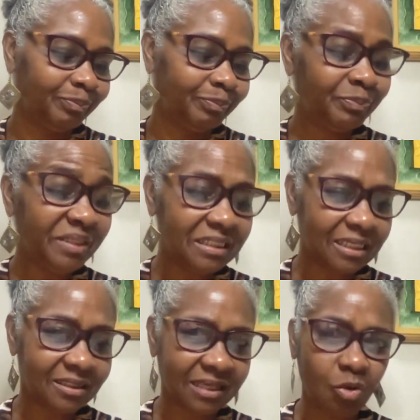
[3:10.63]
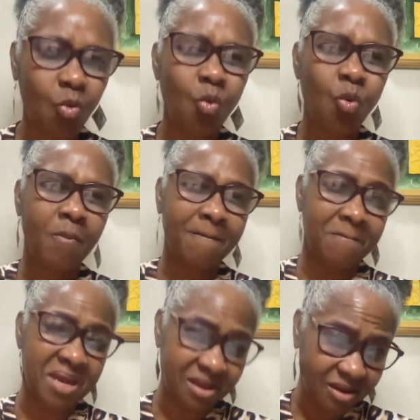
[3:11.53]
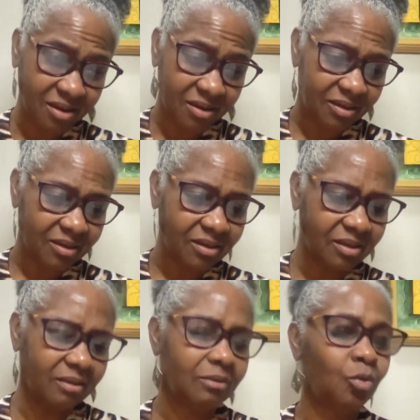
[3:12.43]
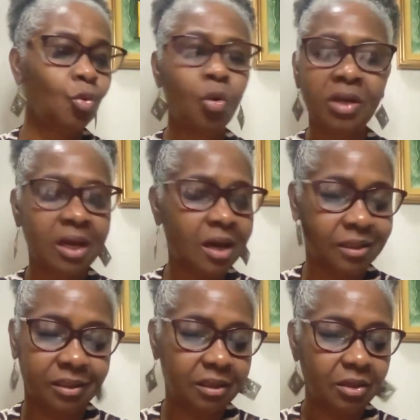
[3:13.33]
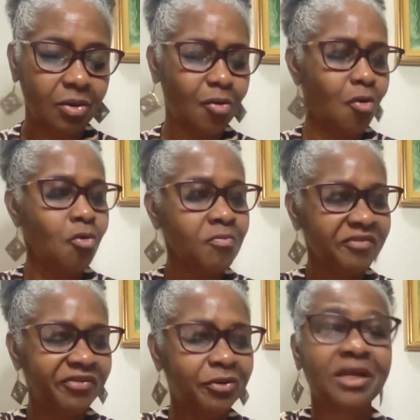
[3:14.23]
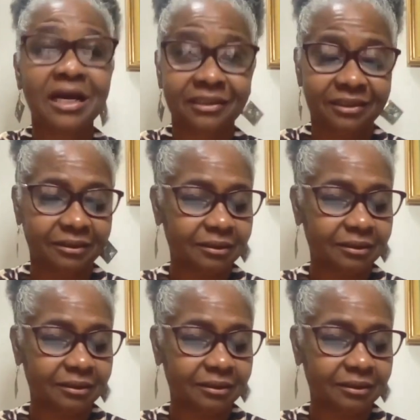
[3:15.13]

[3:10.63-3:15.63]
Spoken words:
Peter say, oh, me? No, Lord. Oh, me fi do that.